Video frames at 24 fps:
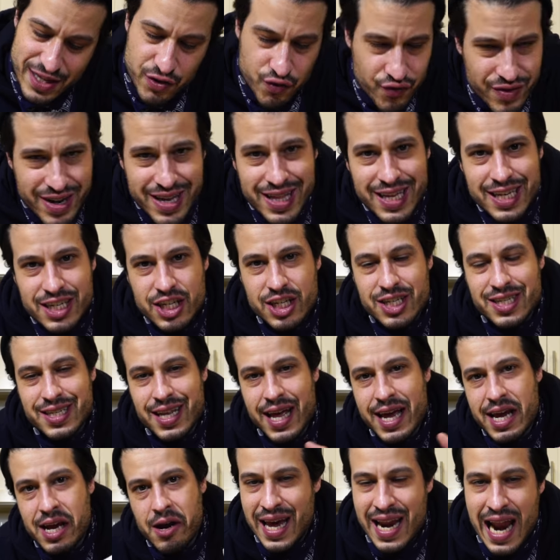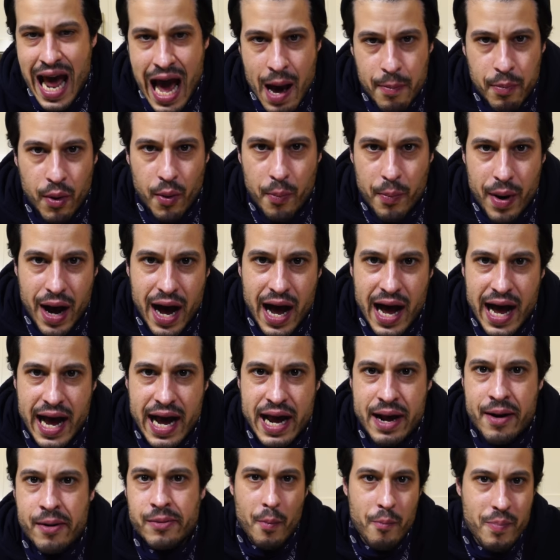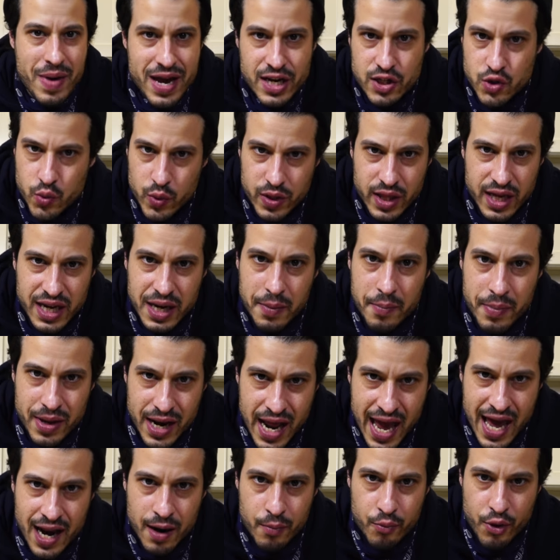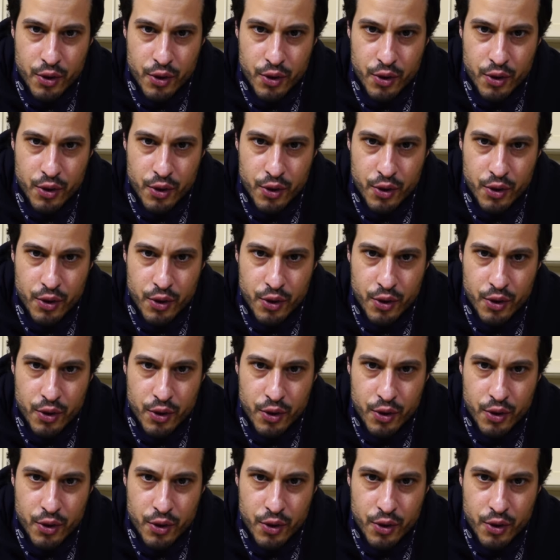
It's really just like an apple pie mixed with like a banana